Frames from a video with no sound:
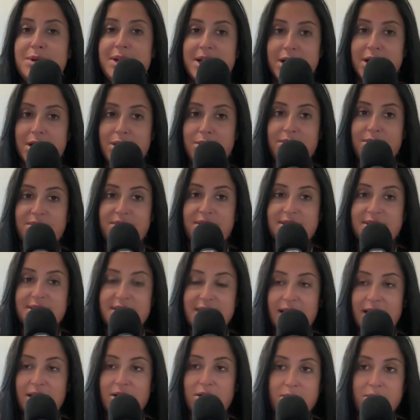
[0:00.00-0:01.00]
here with the
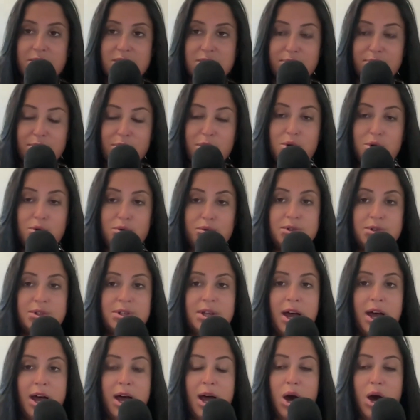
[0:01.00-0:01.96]
St. Louis Blues?